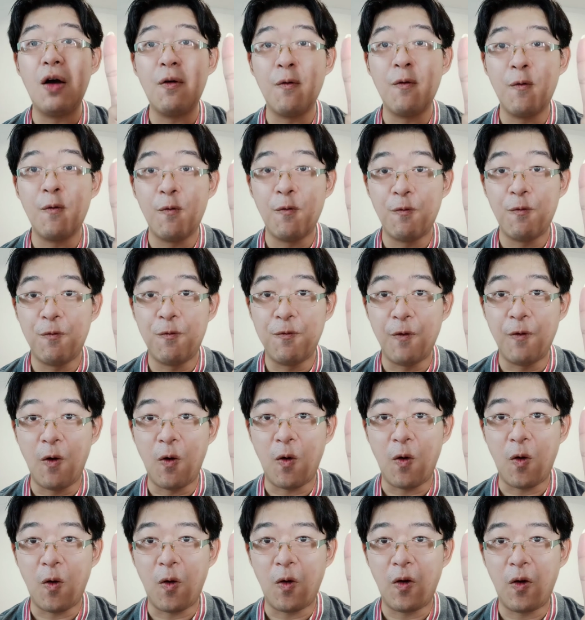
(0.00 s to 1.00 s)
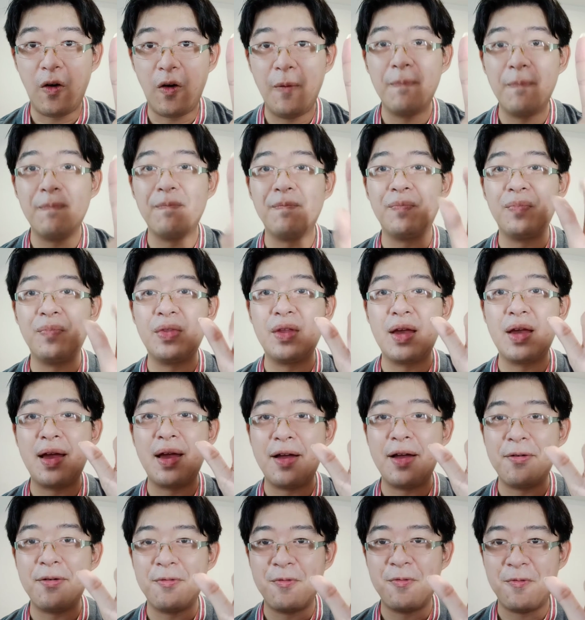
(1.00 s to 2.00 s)
4,
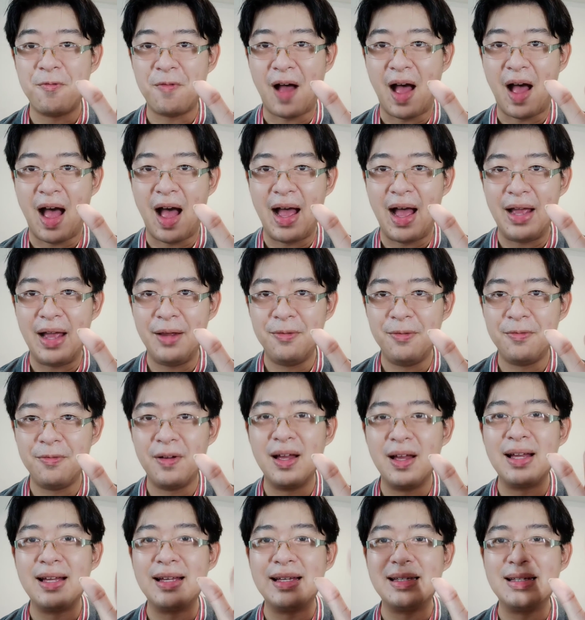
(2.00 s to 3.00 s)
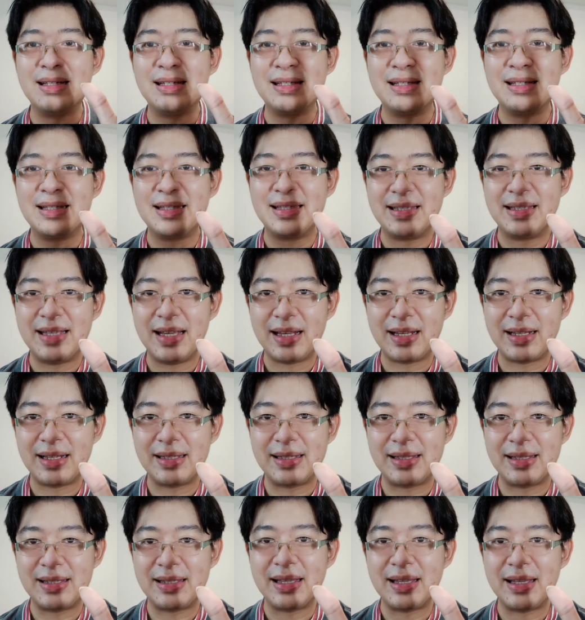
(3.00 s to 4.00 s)
5,
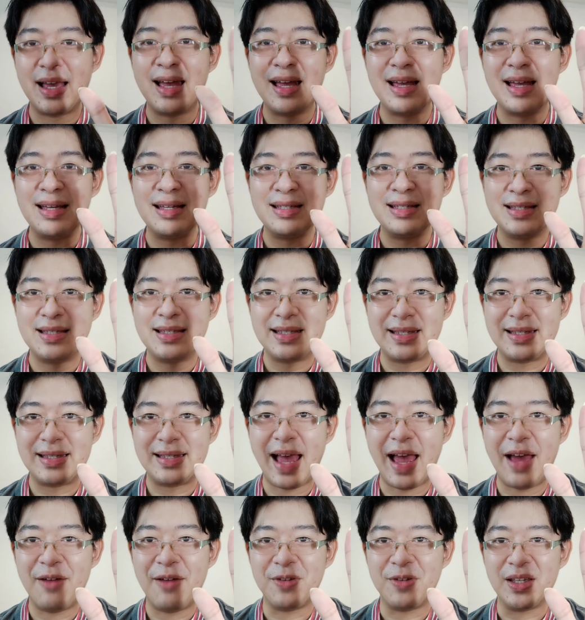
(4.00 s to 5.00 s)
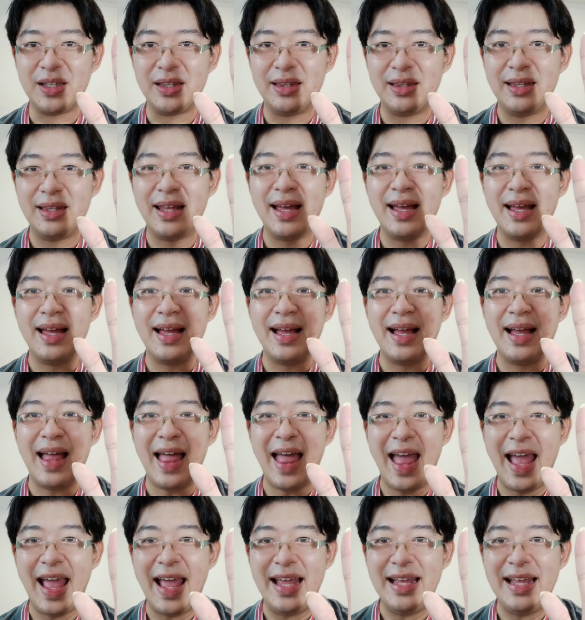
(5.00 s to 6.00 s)
6, 7,
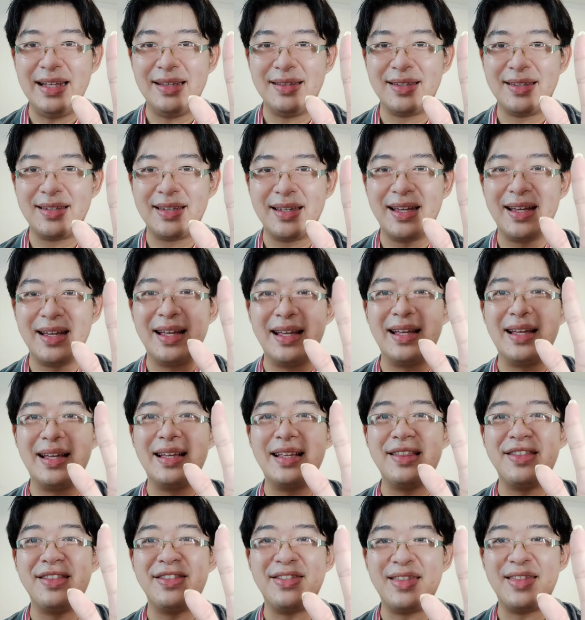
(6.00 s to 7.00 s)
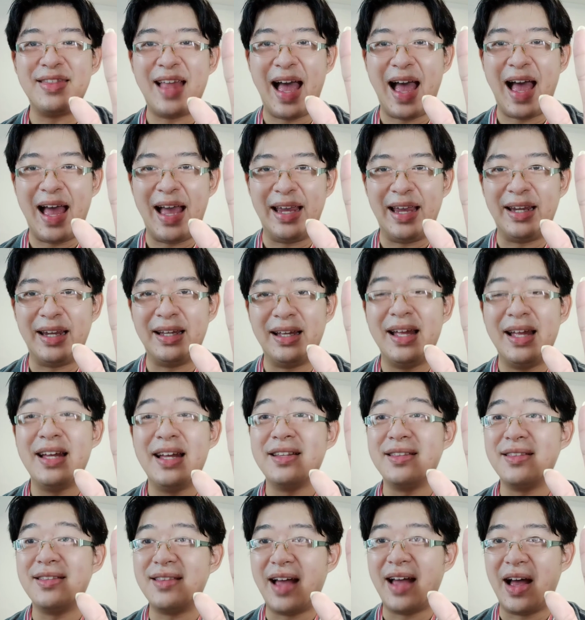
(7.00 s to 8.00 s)
8, 9.
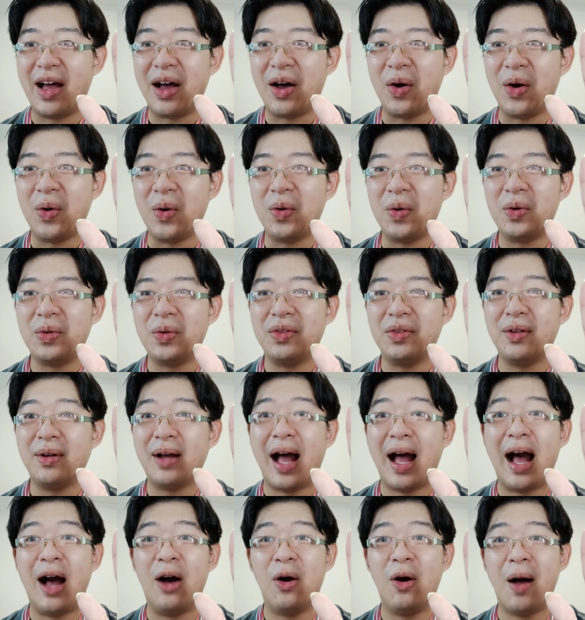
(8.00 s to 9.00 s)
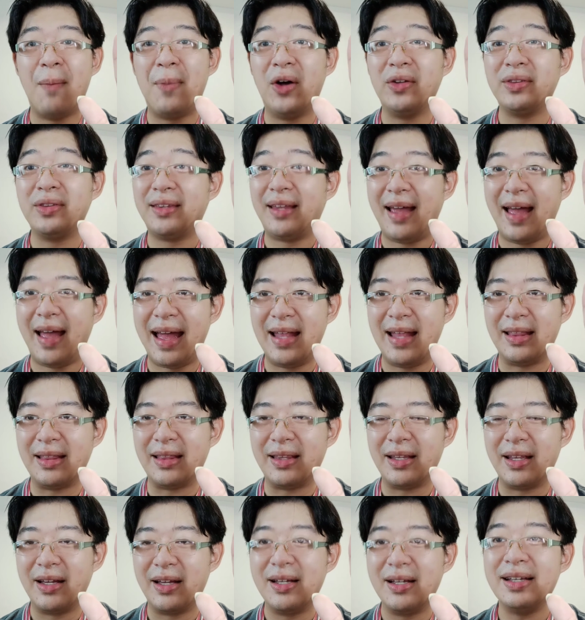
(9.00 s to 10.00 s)
Now, how about 10?
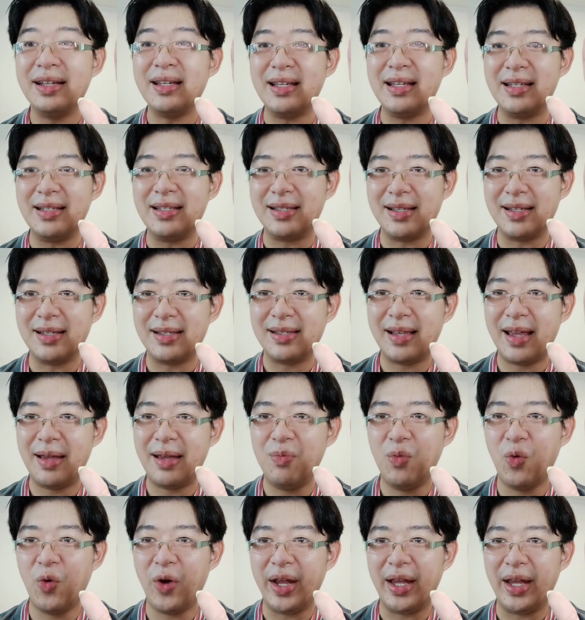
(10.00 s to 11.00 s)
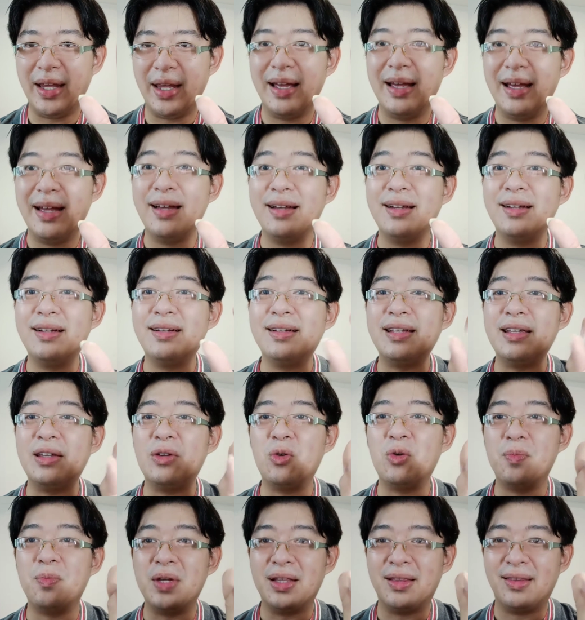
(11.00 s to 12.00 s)
It's the same way. It will
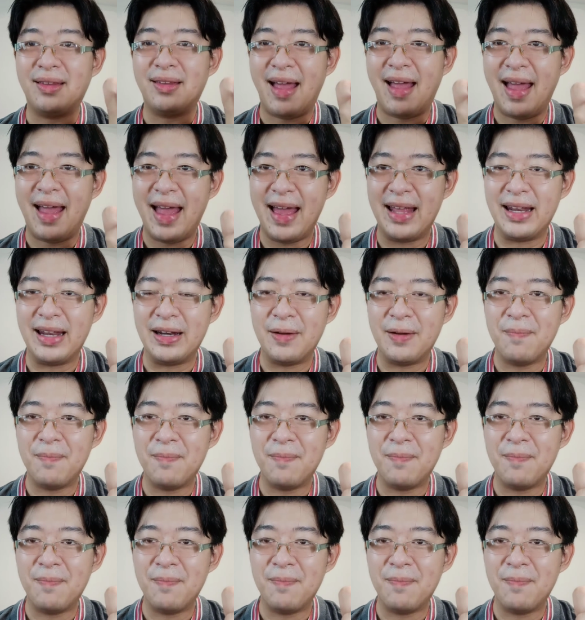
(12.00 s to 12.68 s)
be 10.